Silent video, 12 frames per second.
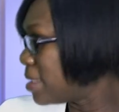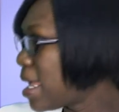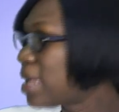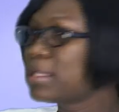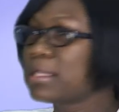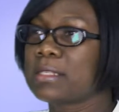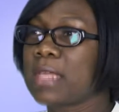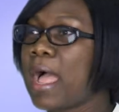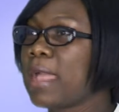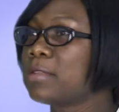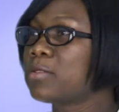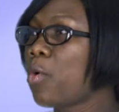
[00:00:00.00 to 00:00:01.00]

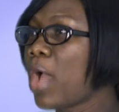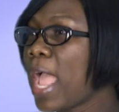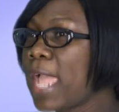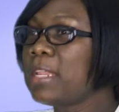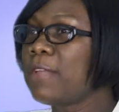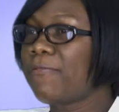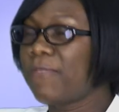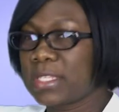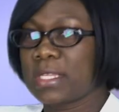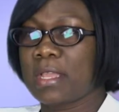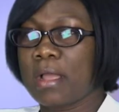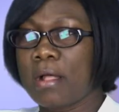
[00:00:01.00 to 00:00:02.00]
exercise, or any
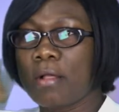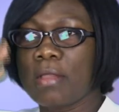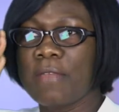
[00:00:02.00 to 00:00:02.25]
physical,